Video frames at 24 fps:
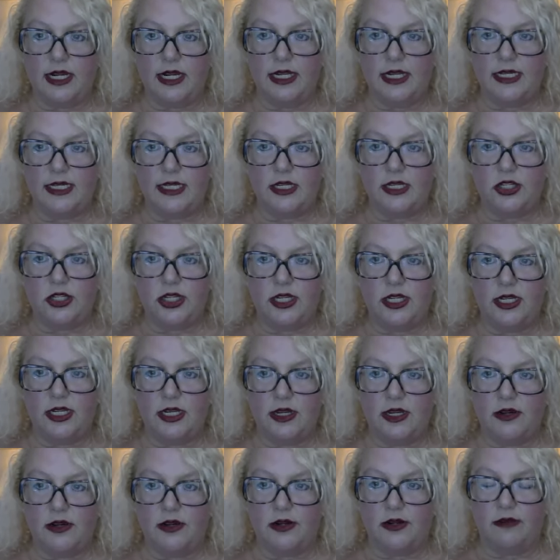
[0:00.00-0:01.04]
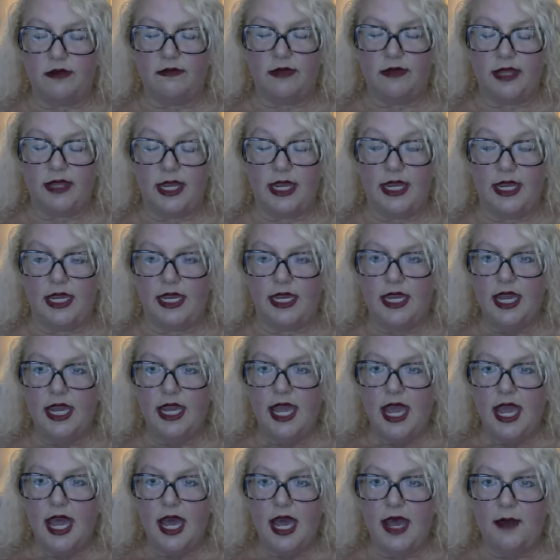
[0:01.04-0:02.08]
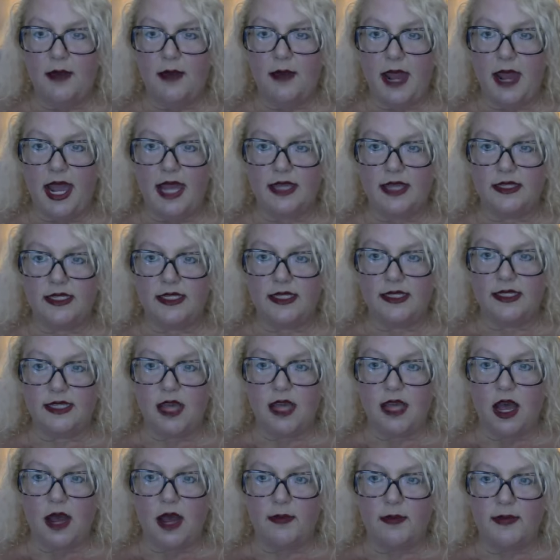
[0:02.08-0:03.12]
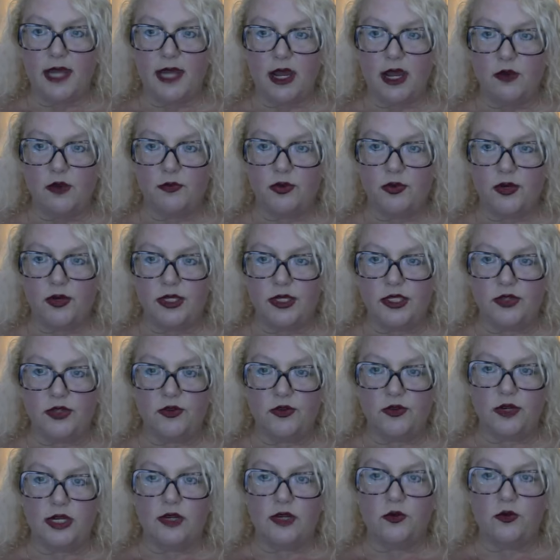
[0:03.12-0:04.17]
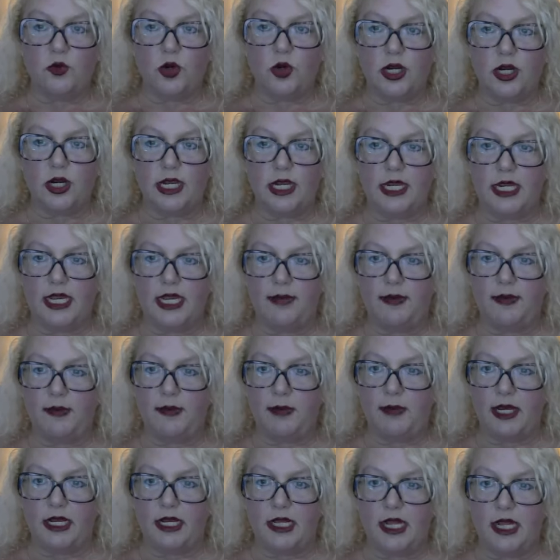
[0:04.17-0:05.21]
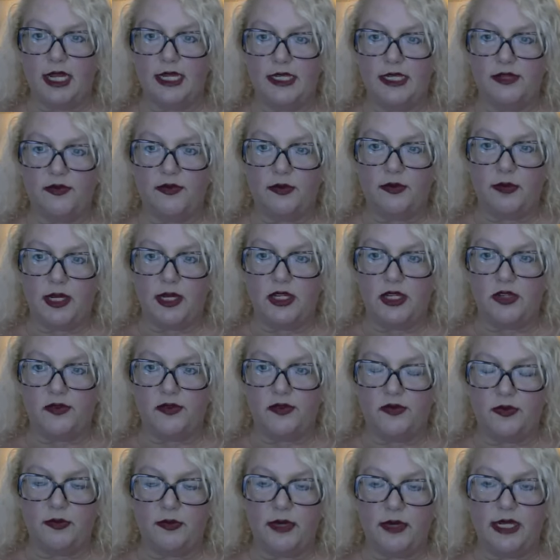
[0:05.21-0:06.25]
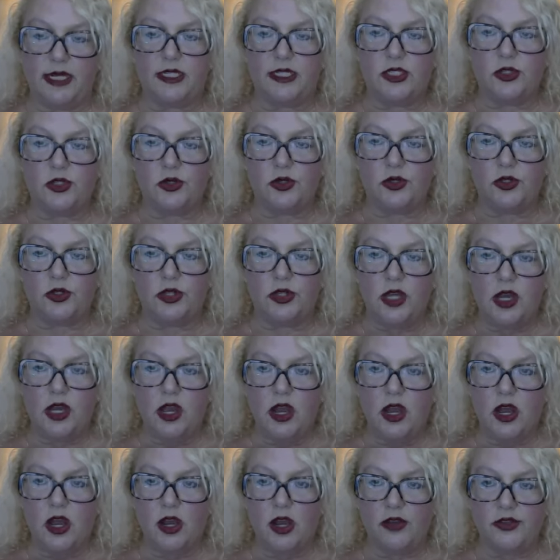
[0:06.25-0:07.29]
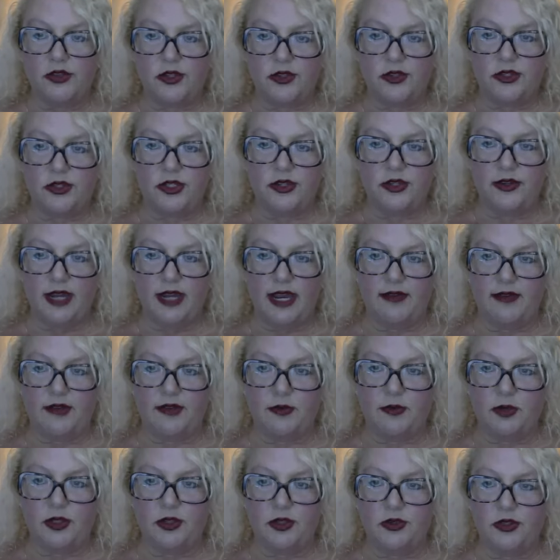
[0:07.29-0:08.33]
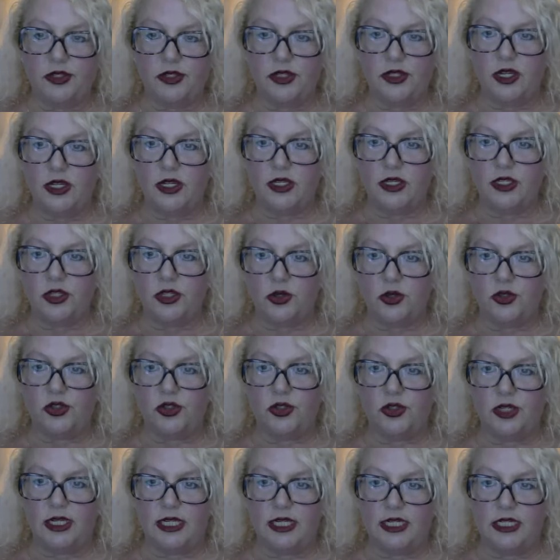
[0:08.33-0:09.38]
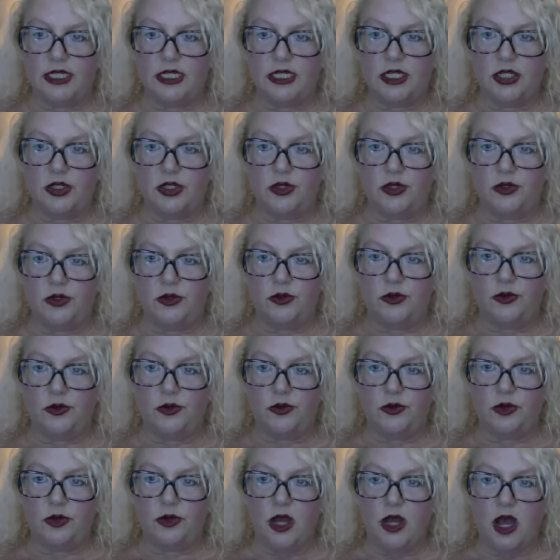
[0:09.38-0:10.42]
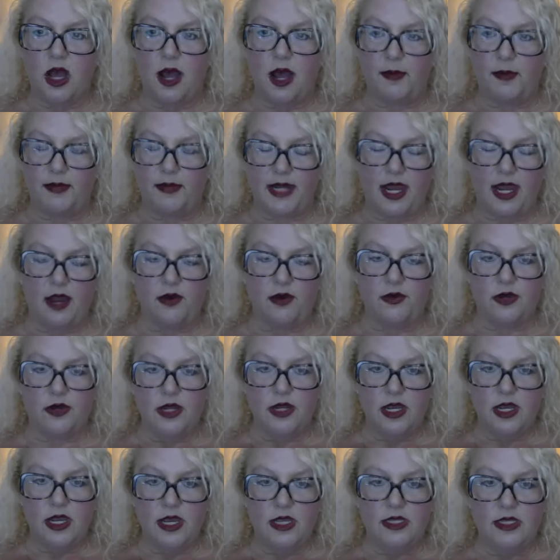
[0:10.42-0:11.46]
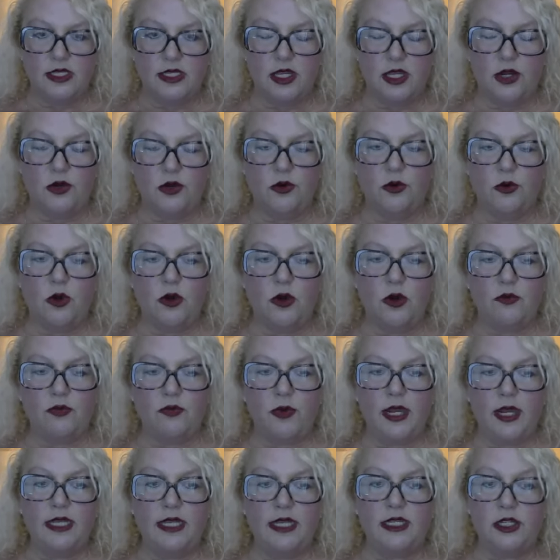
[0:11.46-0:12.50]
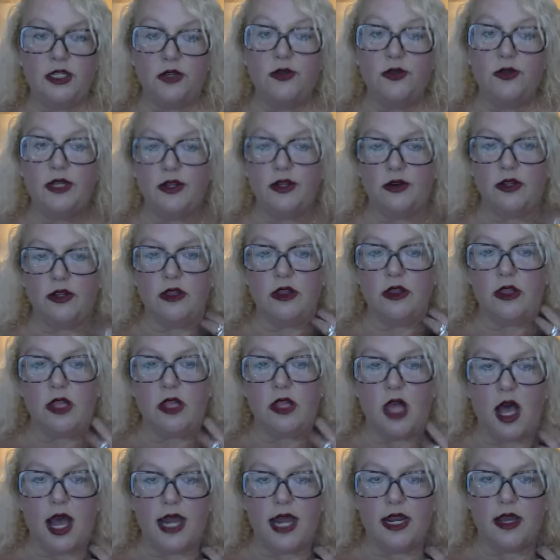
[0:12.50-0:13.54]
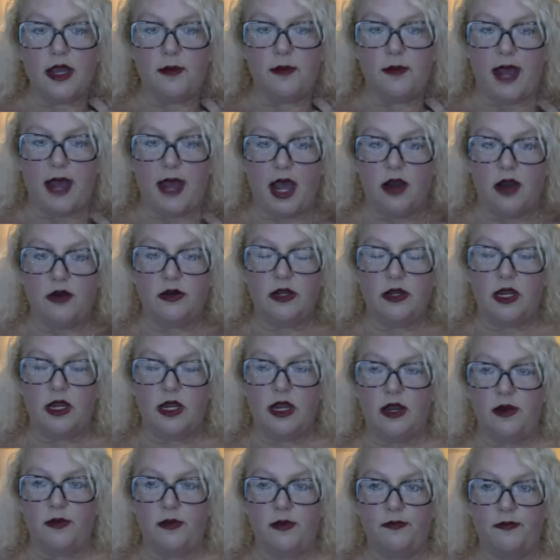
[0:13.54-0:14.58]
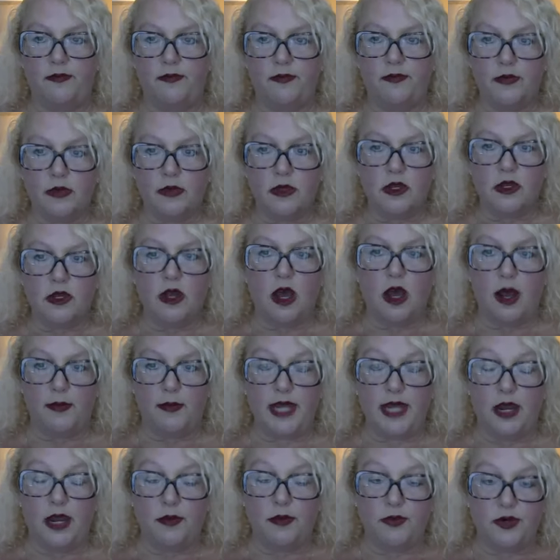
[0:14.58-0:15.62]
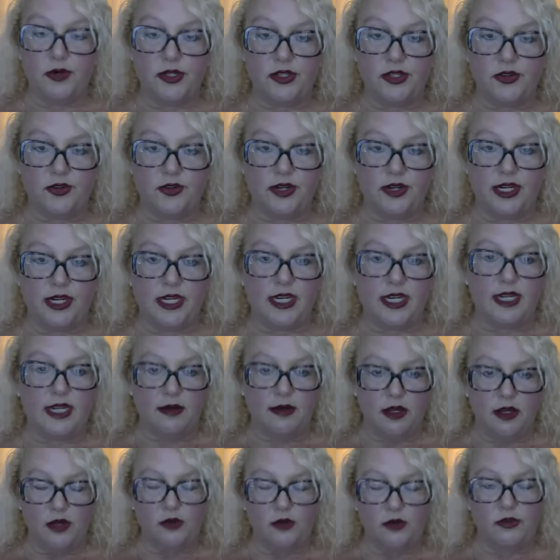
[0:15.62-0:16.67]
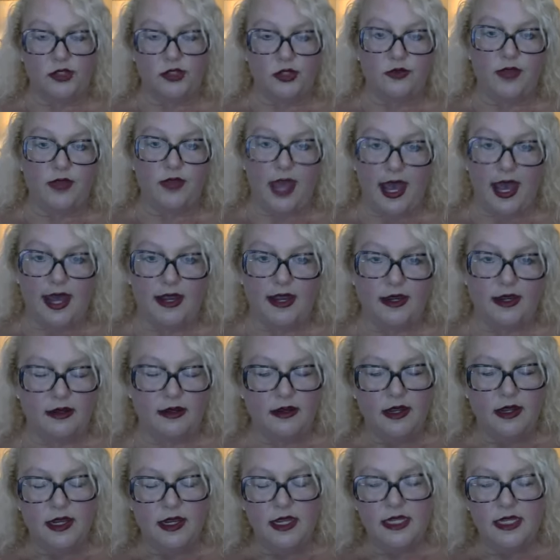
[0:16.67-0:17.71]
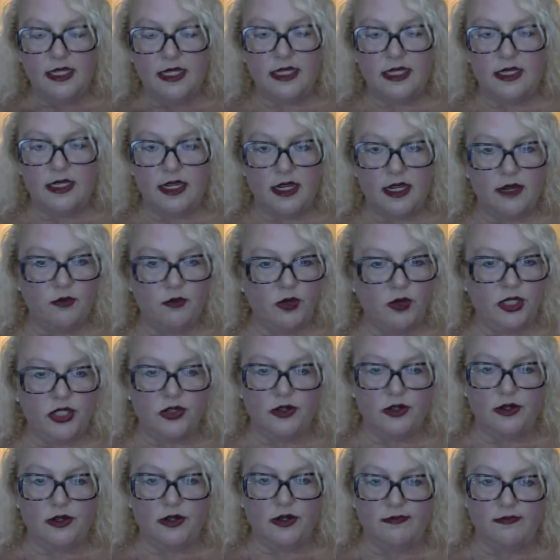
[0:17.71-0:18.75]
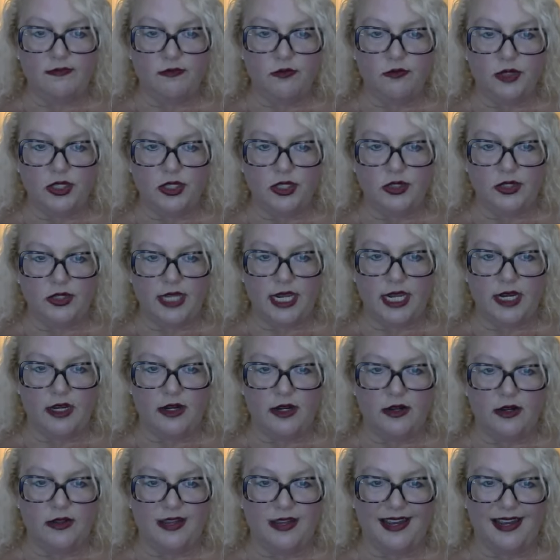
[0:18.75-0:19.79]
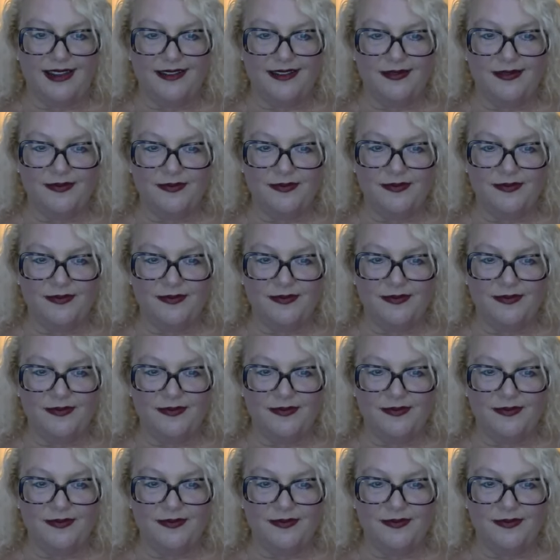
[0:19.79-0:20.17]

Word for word: It's she or they um, asked, does opt-out pre-screen work in keeping my client's information from being sold? Also, do you have to put their social into opt-out? So we do hear a lot about um, opt-out pre-screen and oh, do that. And what's your what's your take on all that?